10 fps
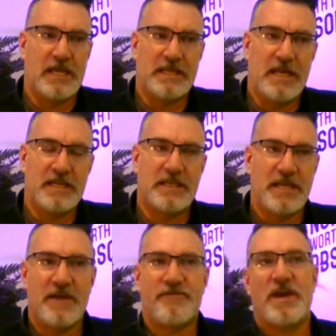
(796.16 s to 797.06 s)
at the end of the
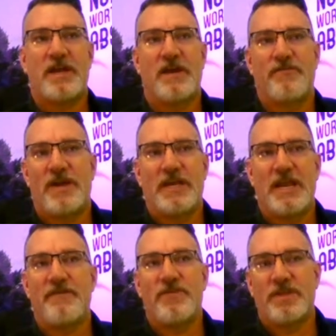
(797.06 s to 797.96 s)
day, if I if I
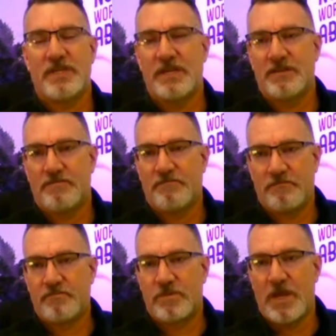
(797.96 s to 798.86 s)
get everything
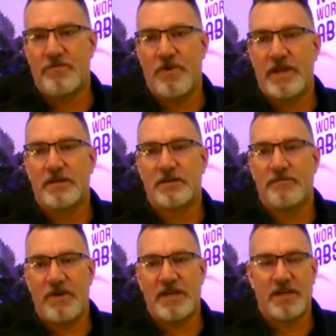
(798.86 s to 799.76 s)
done right,
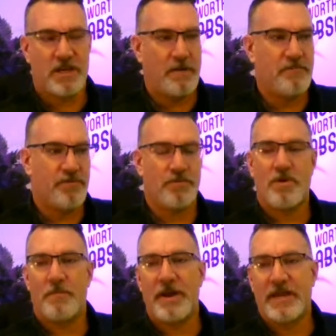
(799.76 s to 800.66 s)
if I come
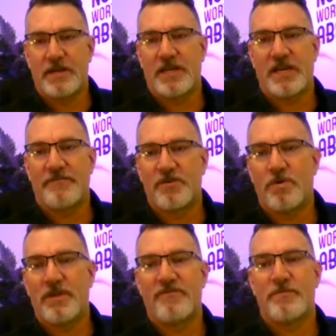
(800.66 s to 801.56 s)
through on my end like I've
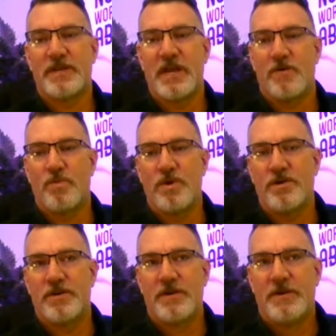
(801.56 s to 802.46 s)
told everybody I
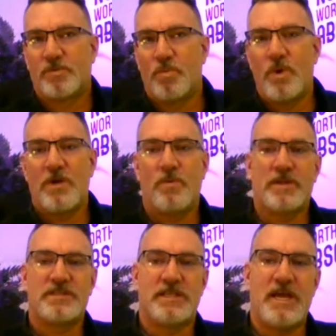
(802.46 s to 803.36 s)
would, what
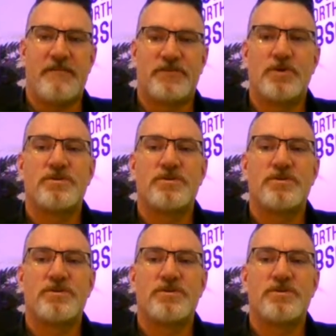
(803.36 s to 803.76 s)
what's left?